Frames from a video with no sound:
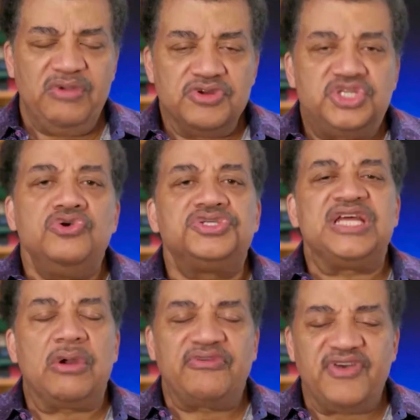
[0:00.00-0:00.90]
We reduced
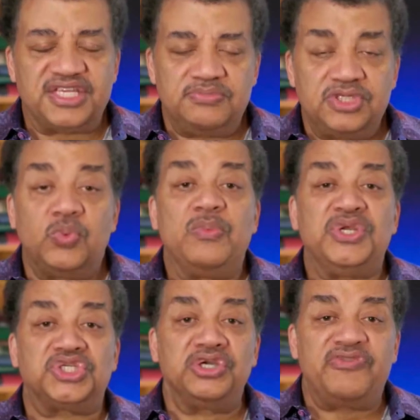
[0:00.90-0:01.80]
our investments when we
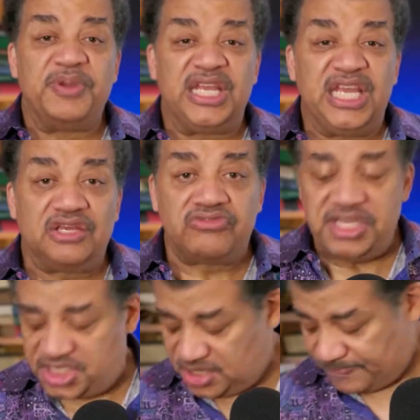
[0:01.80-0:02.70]
should have been increasing